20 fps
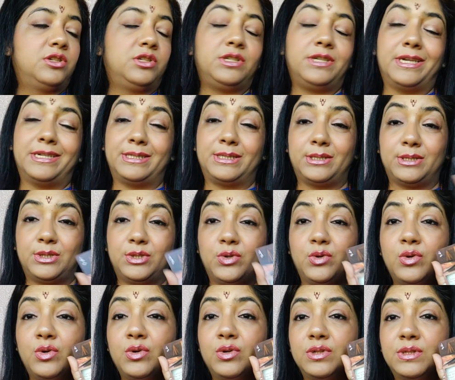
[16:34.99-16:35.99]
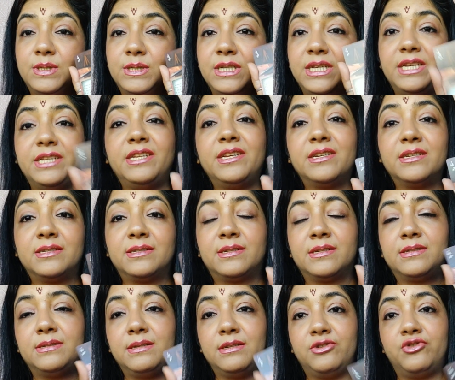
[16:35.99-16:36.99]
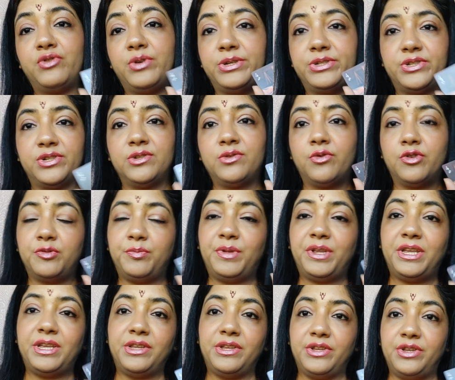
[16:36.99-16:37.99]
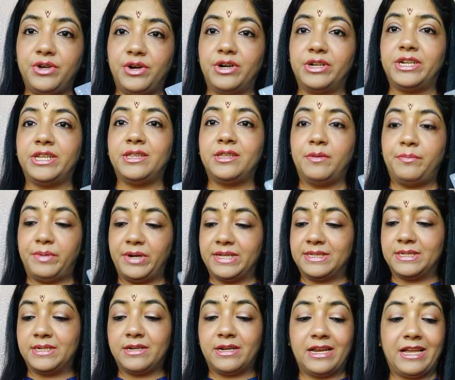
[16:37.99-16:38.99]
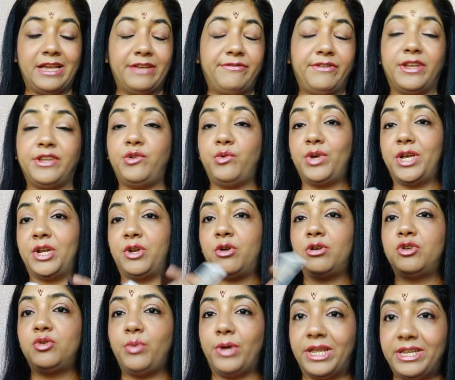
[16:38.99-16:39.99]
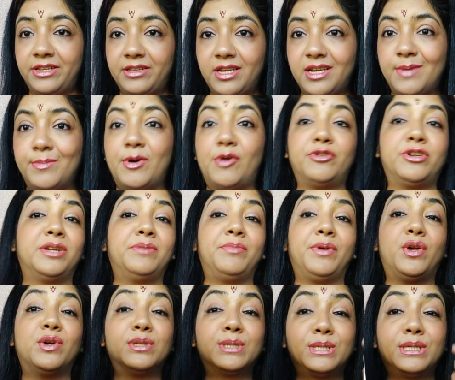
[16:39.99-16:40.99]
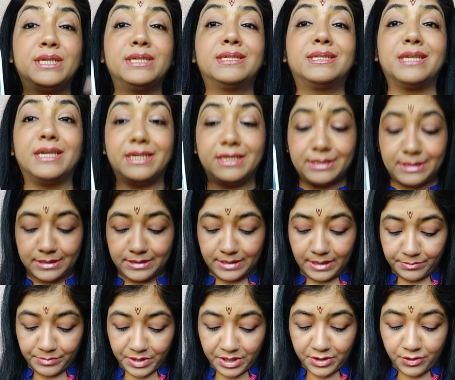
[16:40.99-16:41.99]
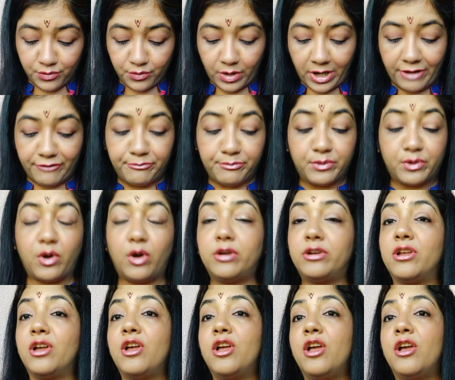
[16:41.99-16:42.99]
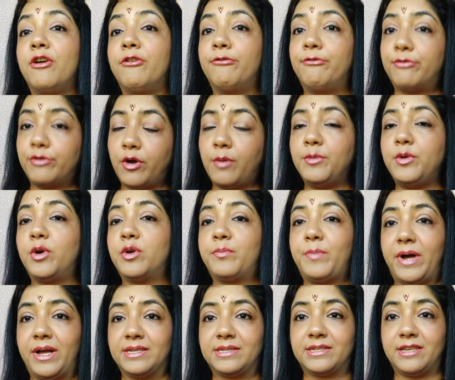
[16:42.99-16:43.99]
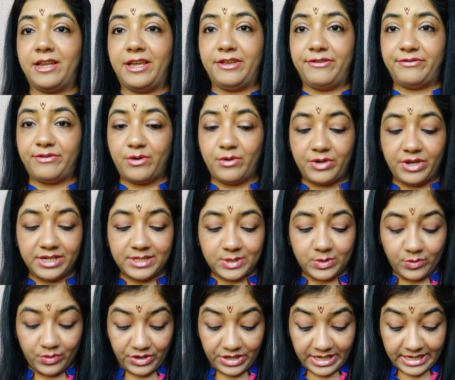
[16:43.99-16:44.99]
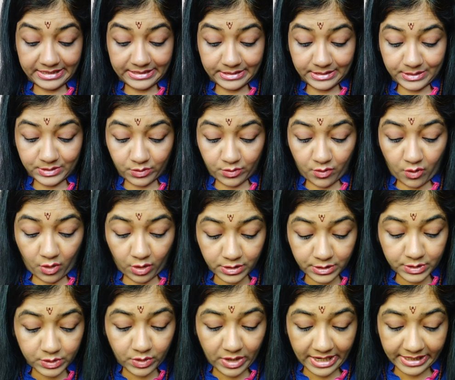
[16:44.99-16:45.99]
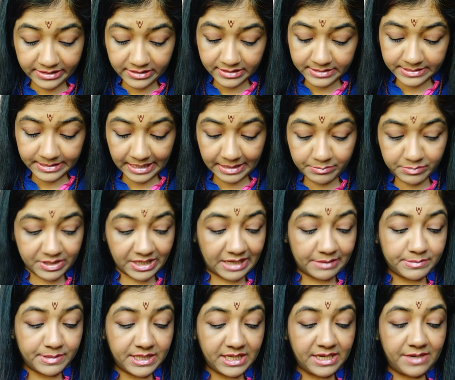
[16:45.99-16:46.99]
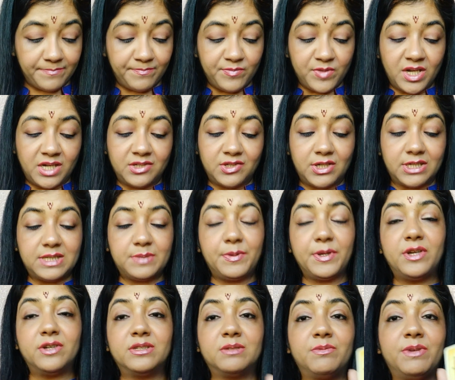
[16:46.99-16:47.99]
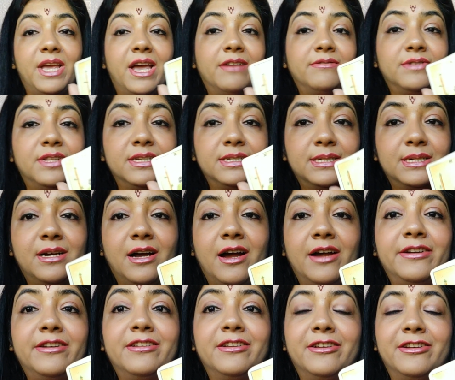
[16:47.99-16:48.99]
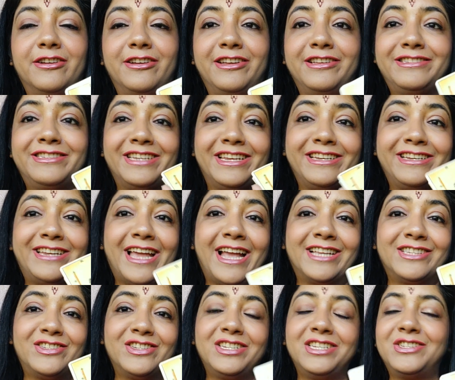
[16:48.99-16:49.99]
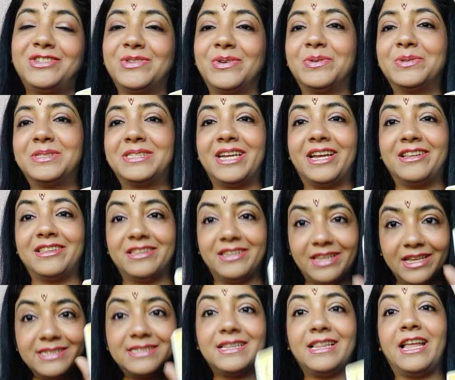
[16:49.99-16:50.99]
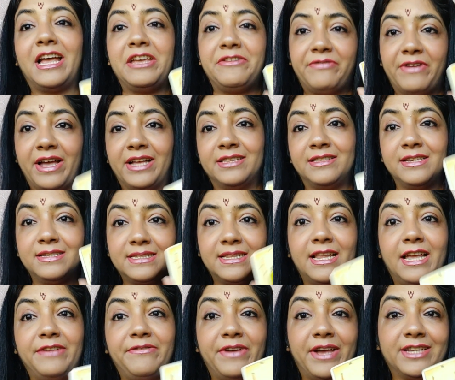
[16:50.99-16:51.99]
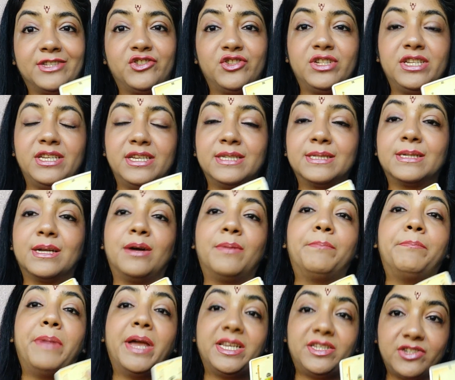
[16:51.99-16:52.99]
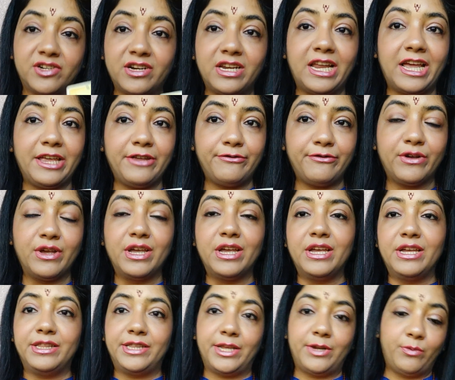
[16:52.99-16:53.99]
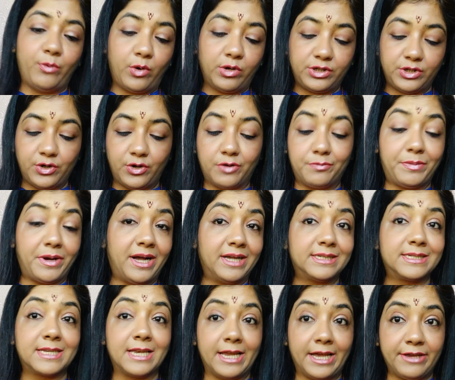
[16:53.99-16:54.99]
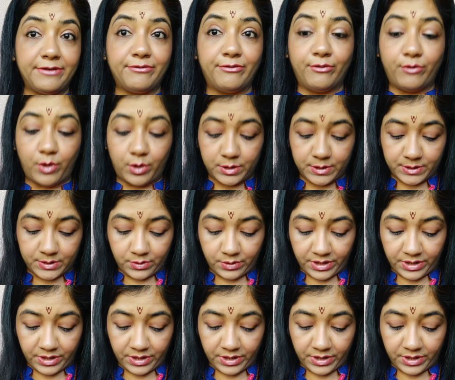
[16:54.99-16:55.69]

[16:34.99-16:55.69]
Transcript: Yes, so serious situation could be here in the present life, and you cannot do anything about it because this is something you have brought from your past life. Okay, so yes, so also at the same time, see, just because we have this card, it actually shows that this life actually is a better life than what your past life was.